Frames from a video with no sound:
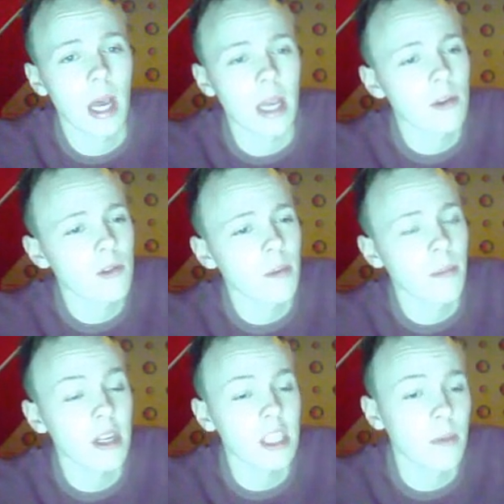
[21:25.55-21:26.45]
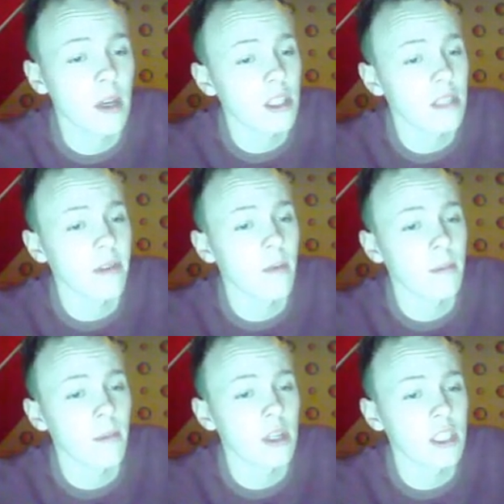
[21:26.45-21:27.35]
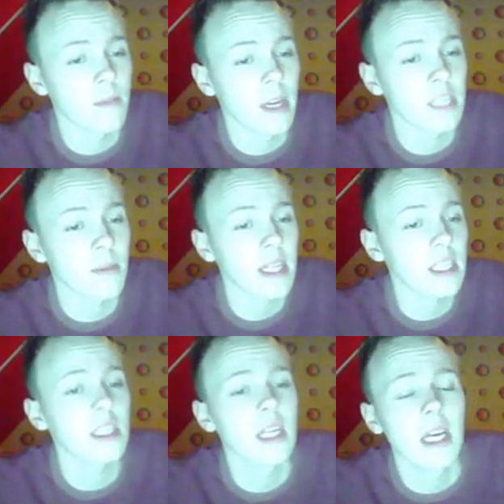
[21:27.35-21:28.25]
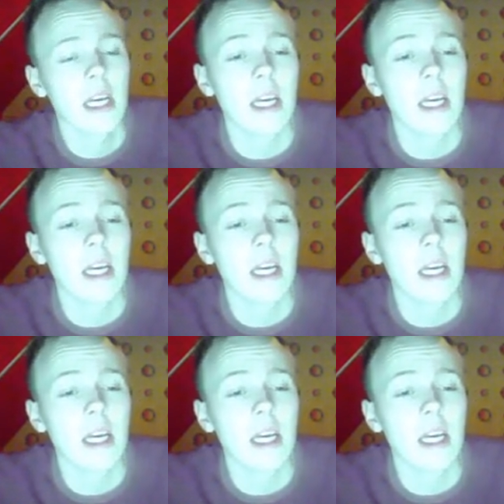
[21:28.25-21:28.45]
I couldn't run Modest because if I run Modest Max,